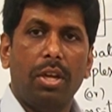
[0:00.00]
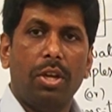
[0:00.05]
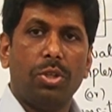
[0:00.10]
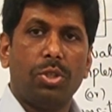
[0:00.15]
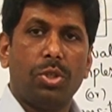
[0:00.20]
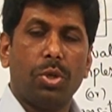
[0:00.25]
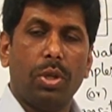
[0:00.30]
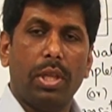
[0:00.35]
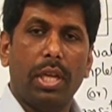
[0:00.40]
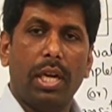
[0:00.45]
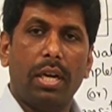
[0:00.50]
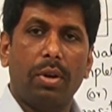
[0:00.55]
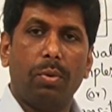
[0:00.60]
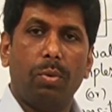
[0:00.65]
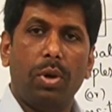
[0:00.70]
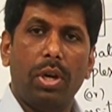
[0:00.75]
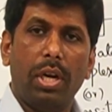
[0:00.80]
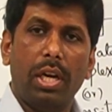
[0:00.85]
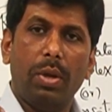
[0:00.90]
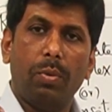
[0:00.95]
so that
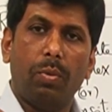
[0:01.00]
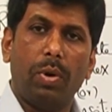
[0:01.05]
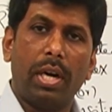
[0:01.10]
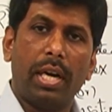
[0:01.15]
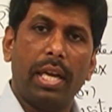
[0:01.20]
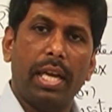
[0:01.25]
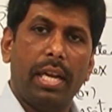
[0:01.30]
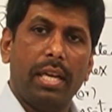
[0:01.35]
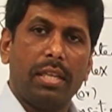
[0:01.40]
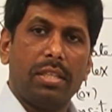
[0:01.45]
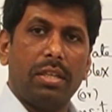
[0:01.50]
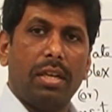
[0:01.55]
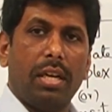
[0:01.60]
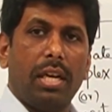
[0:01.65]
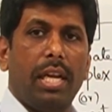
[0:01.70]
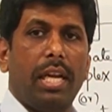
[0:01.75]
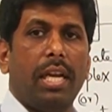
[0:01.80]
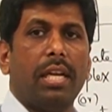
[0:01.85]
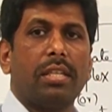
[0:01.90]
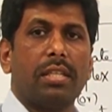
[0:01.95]
only one direction
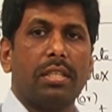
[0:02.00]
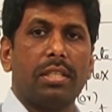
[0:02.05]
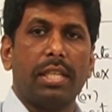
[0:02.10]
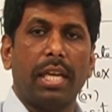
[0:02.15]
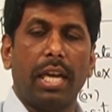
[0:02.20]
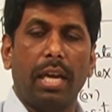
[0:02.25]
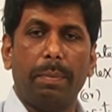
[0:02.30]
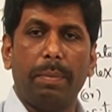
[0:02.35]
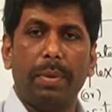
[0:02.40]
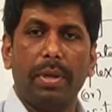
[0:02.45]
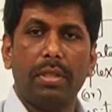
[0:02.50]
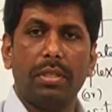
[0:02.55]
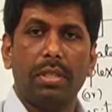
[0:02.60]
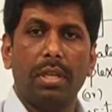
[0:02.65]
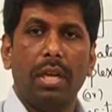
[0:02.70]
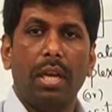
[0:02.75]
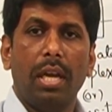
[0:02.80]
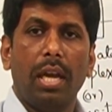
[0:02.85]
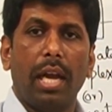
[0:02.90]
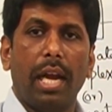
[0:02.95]
reactions happens
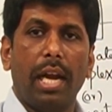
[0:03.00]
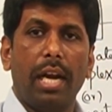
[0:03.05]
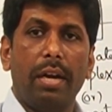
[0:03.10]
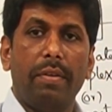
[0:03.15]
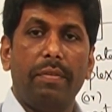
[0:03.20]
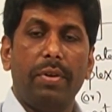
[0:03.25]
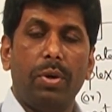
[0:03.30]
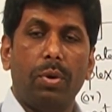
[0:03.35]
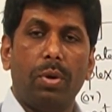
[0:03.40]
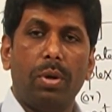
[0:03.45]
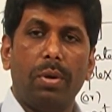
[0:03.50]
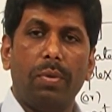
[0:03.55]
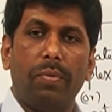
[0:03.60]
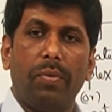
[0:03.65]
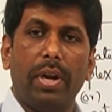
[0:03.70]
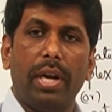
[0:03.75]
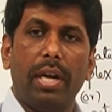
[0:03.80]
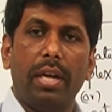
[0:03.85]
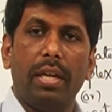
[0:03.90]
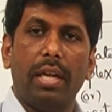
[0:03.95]
and we don't
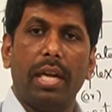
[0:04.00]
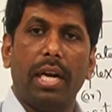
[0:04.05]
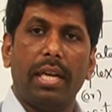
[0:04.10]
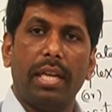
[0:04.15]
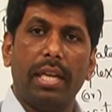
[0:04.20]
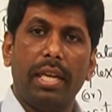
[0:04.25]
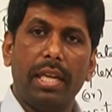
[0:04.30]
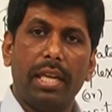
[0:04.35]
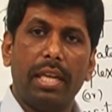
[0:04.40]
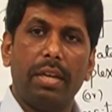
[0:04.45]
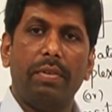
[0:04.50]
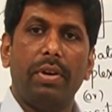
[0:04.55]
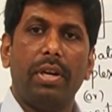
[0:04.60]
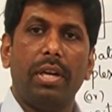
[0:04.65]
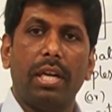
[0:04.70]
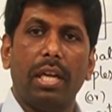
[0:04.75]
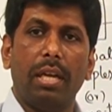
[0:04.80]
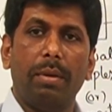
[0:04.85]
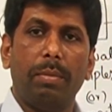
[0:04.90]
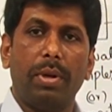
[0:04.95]
find at any
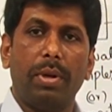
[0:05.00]
given time